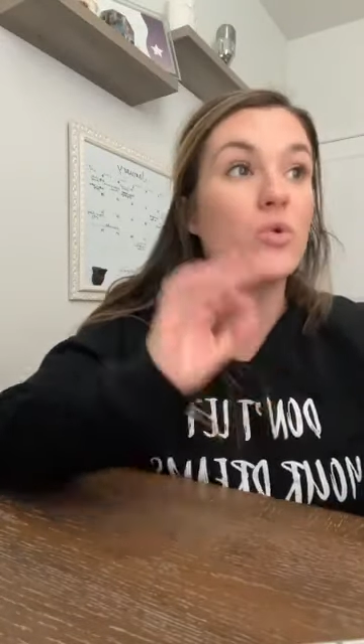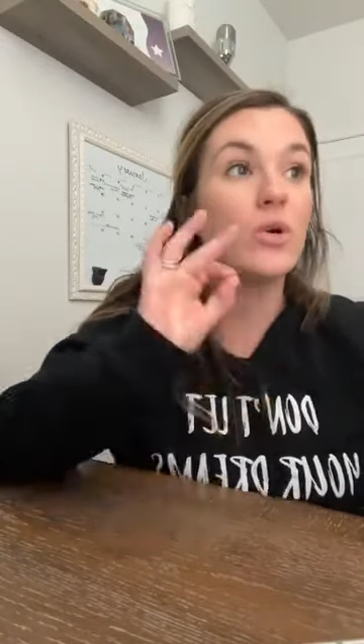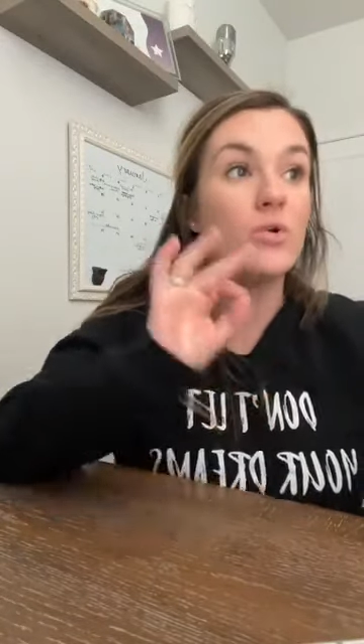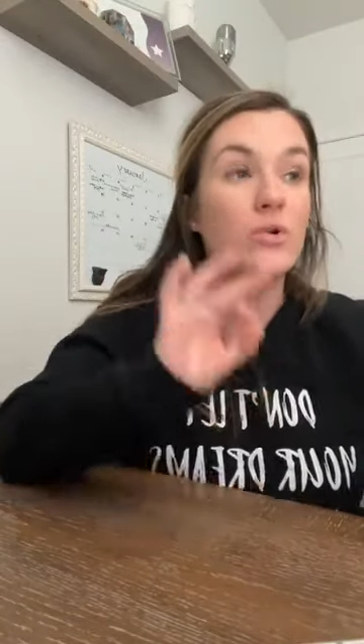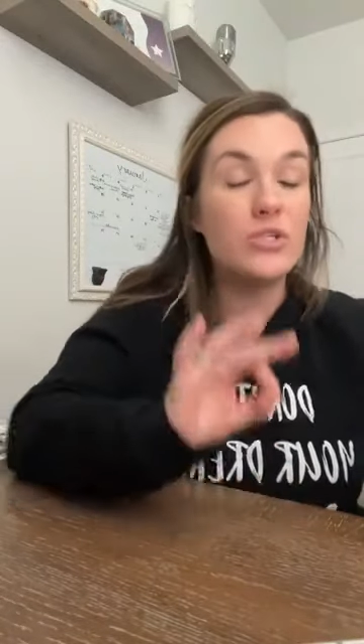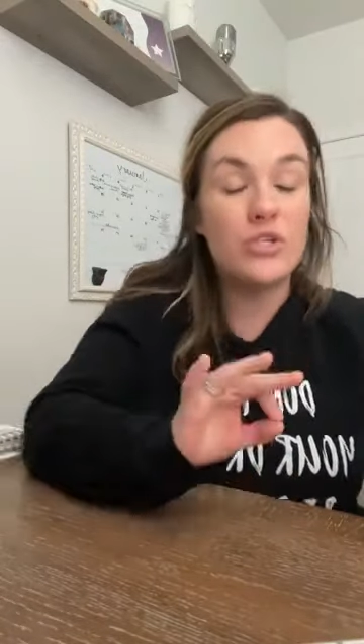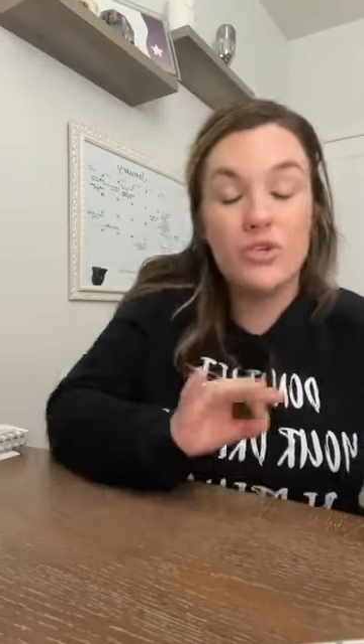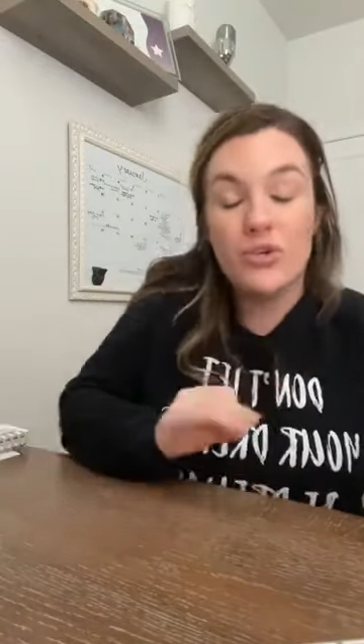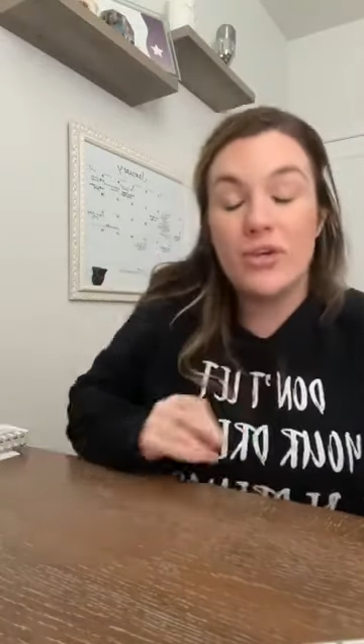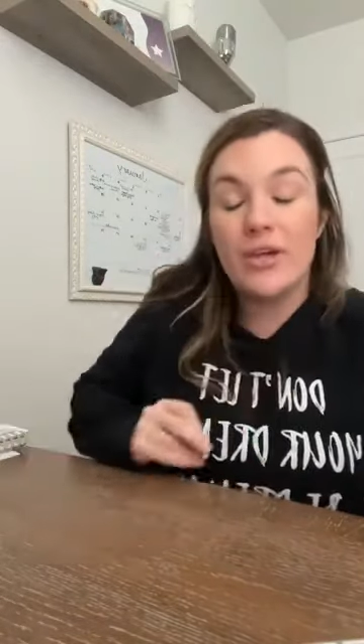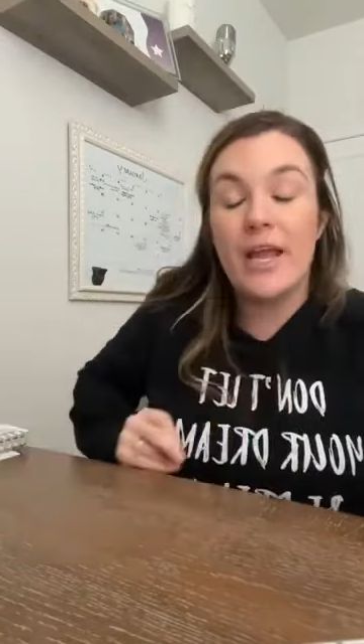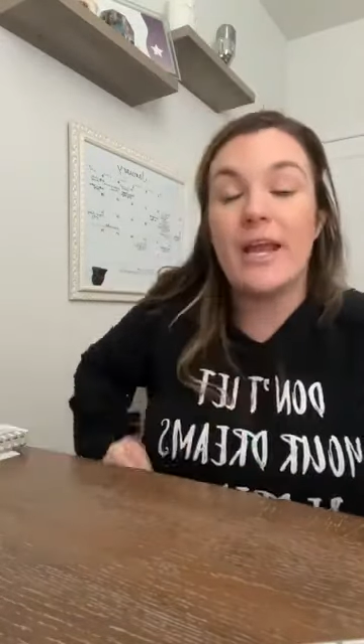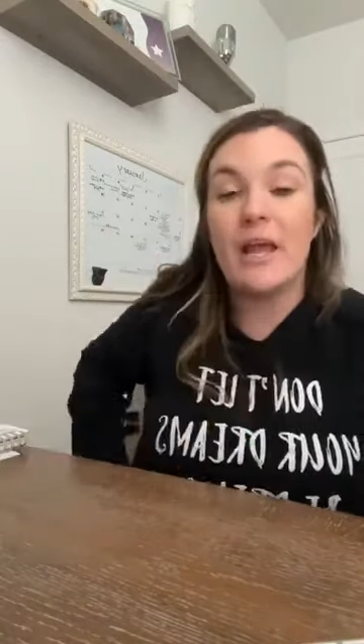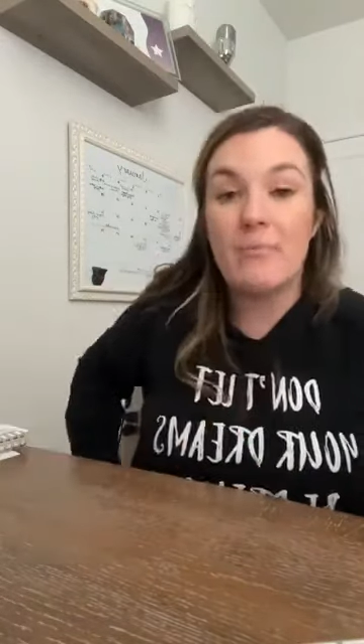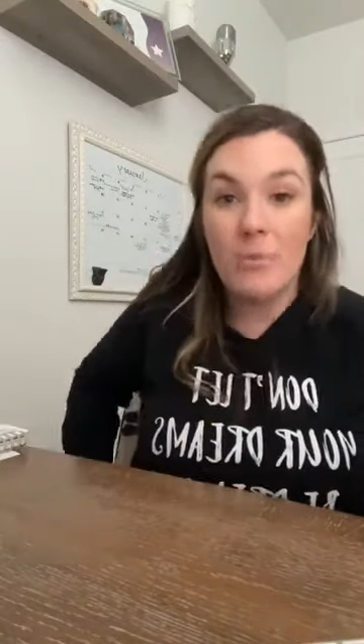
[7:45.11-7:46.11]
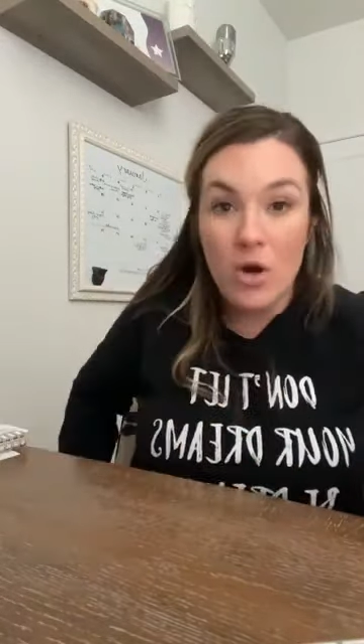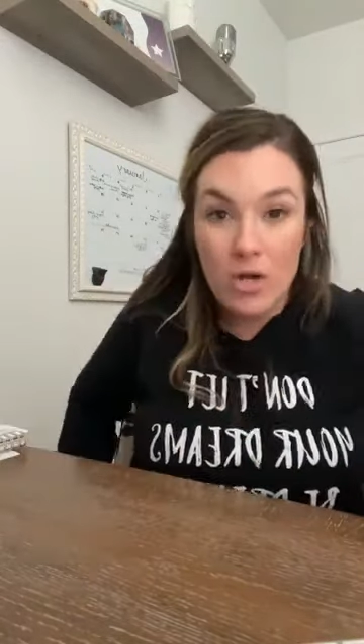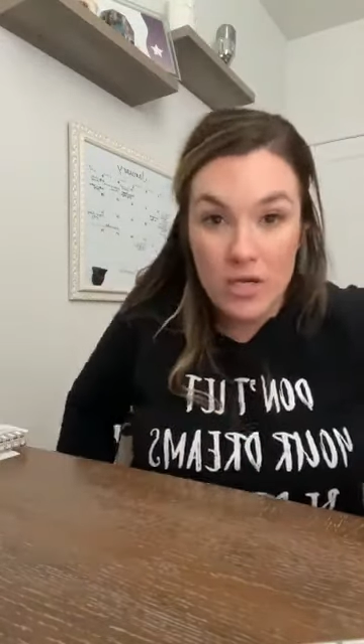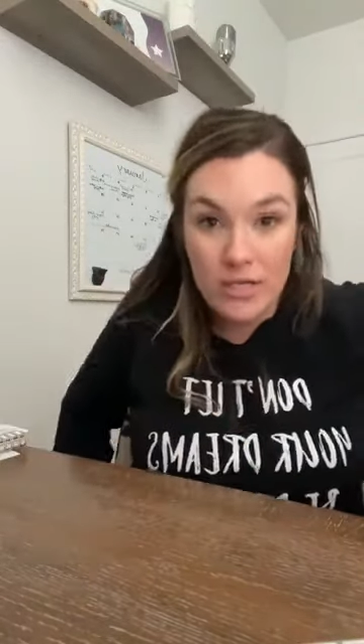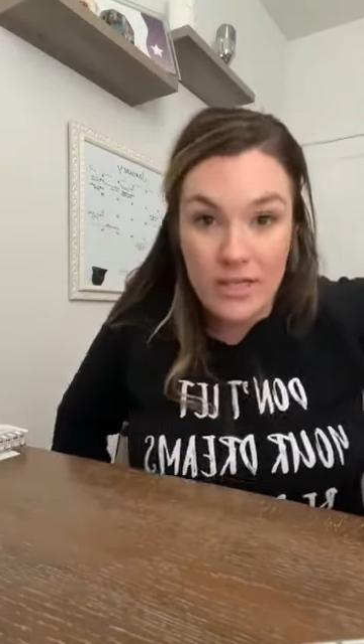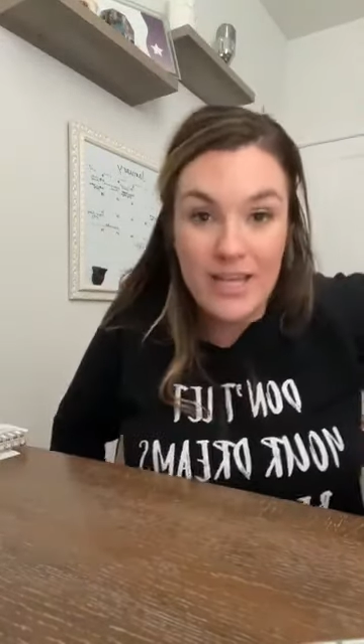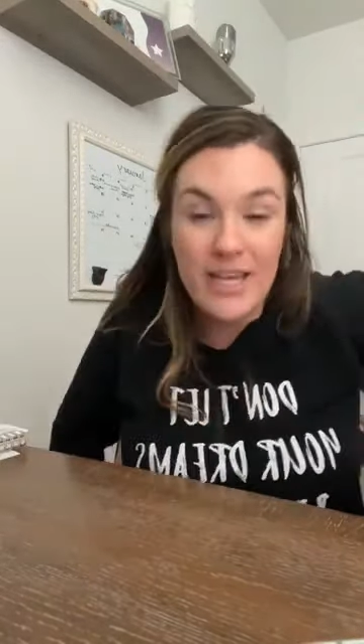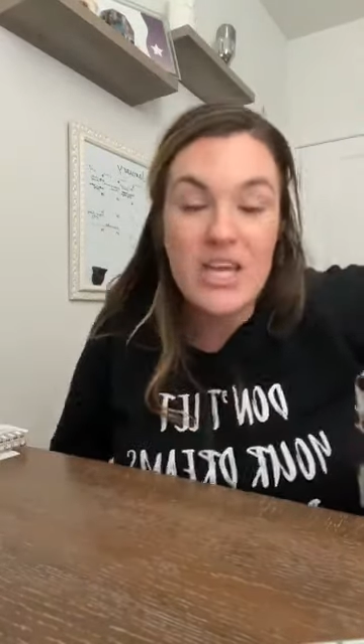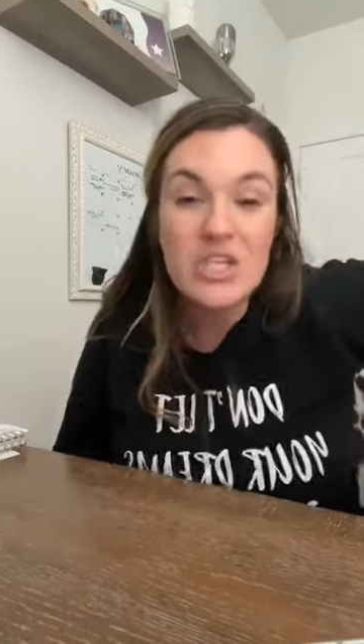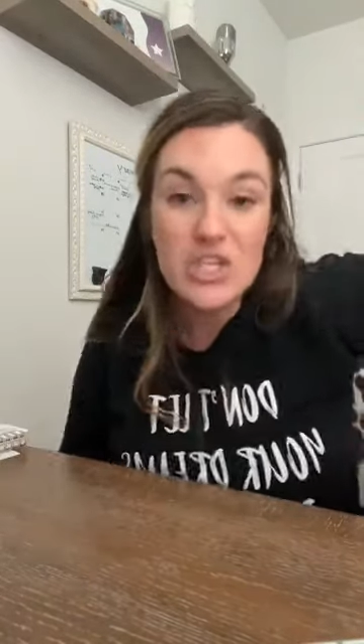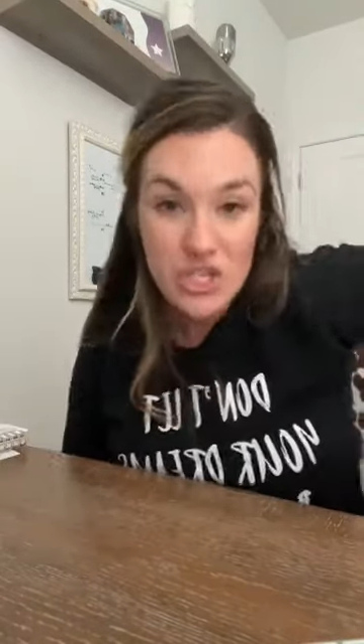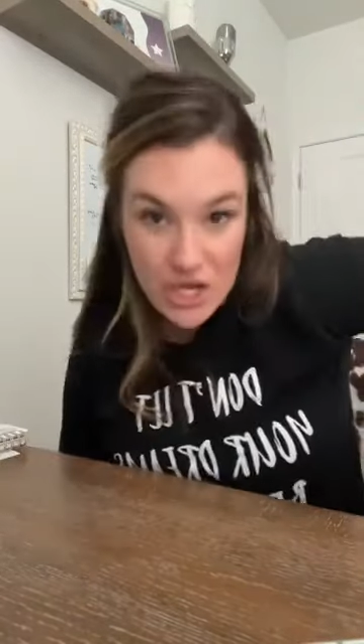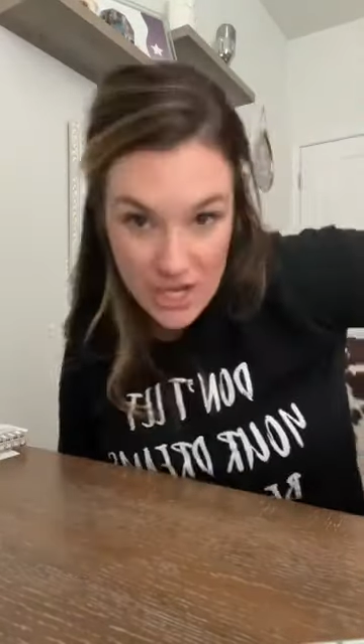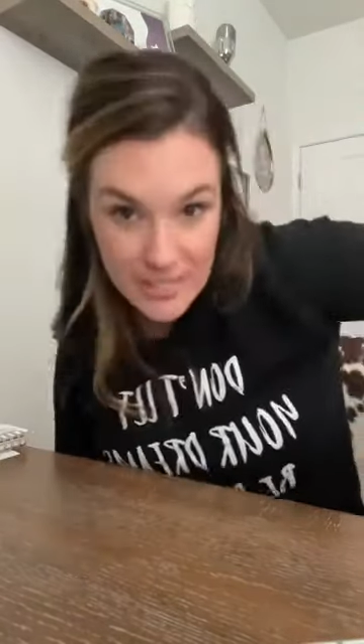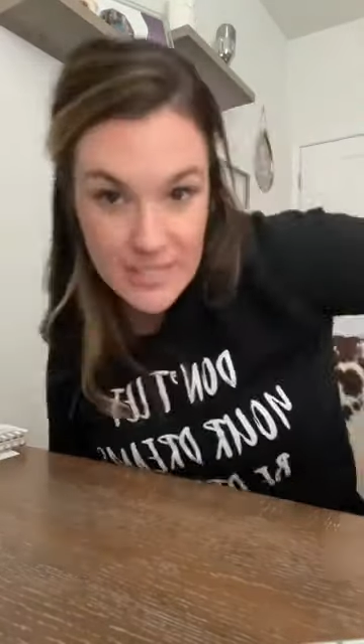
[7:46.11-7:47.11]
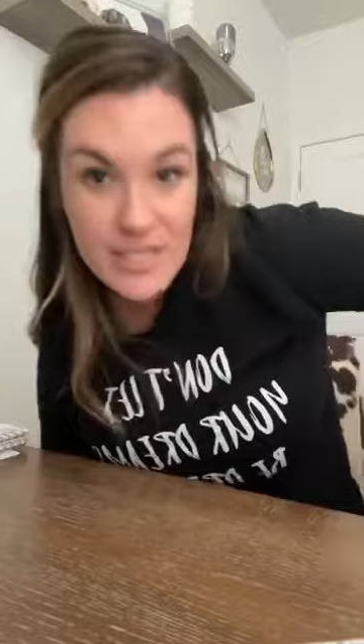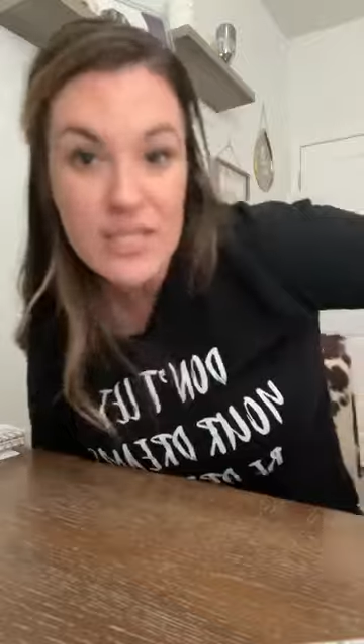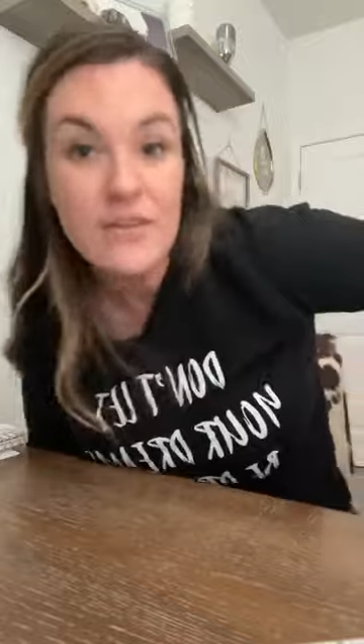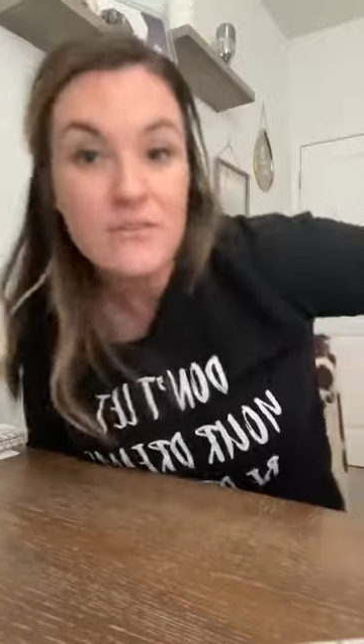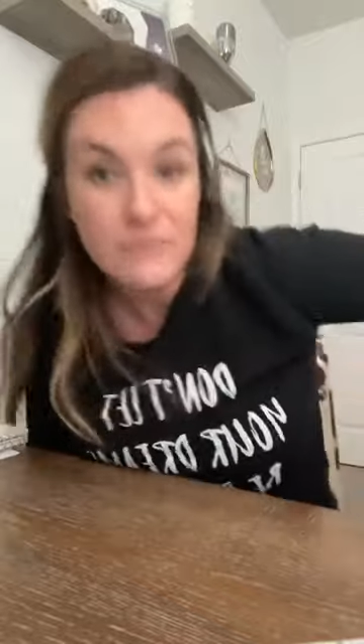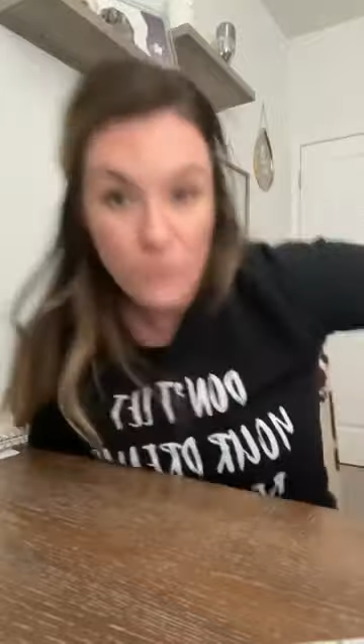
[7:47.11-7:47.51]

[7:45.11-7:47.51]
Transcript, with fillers: are going to create a party link just